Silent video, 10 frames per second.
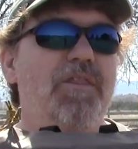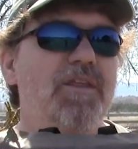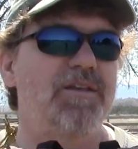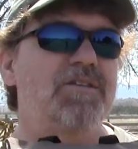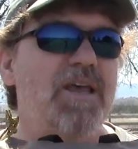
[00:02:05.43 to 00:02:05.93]

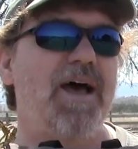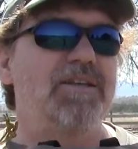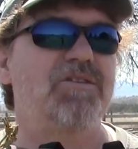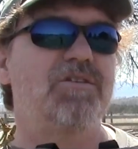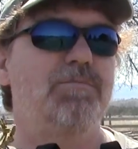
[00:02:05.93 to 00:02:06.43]
This
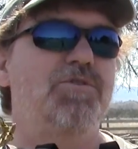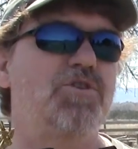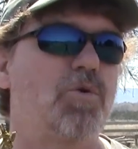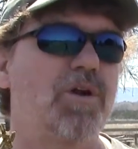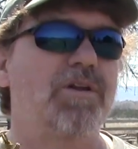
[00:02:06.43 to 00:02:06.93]
has some
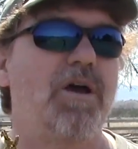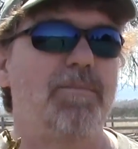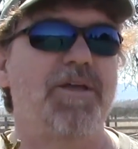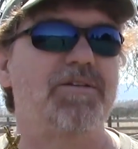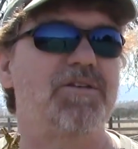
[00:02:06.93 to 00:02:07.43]

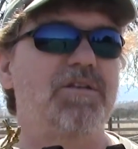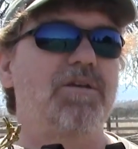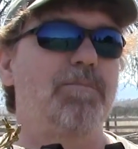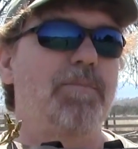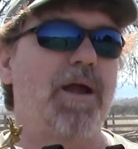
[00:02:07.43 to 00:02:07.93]
shortcomings in
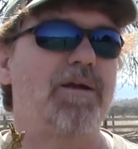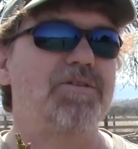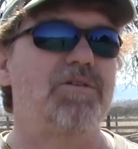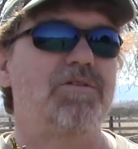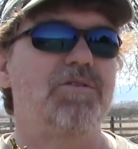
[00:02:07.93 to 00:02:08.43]

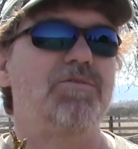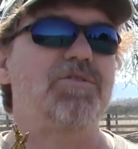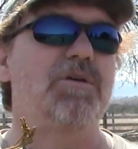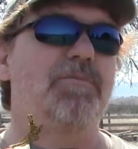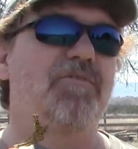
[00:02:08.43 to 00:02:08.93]
comparison to
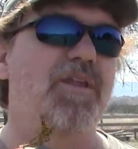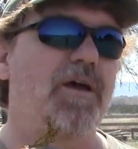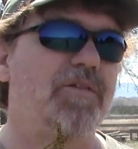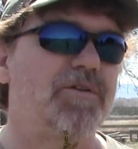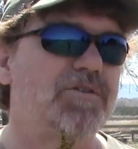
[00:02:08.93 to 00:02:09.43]
some of the
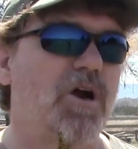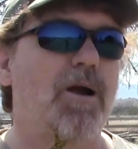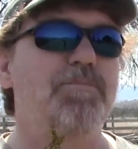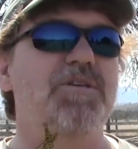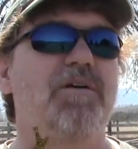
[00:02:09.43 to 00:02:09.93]
other
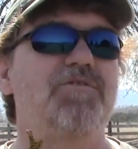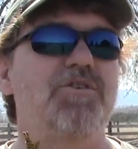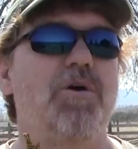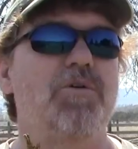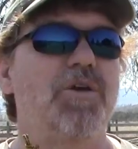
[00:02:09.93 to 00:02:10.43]
tarps I've
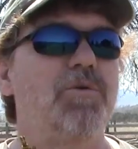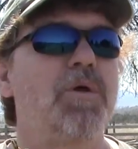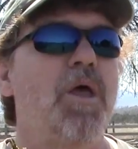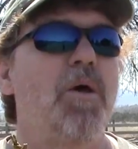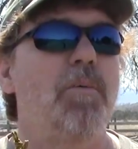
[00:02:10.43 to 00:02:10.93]
shown you,
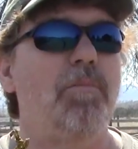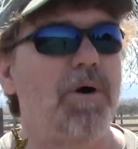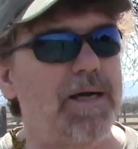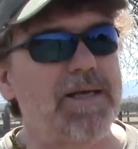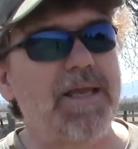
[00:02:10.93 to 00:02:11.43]

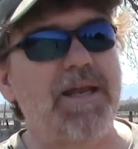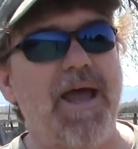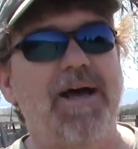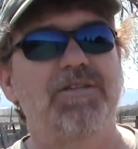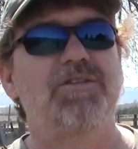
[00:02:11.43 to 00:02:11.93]
but it
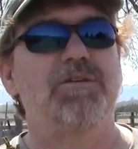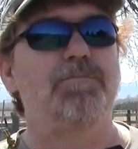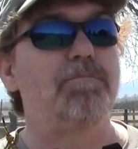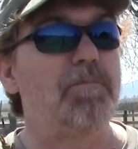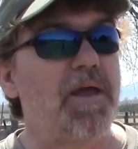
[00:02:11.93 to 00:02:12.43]
has
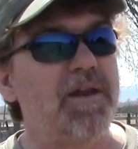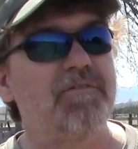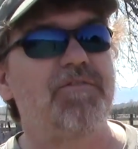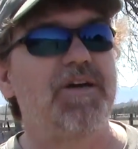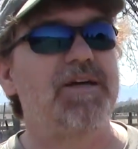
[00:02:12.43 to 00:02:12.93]
some
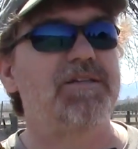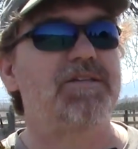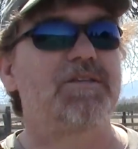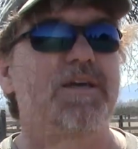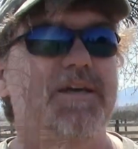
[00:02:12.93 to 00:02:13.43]

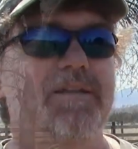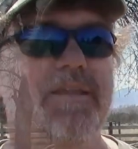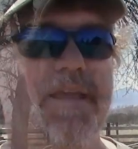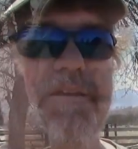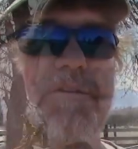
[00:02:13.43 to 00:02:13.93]
benefits that they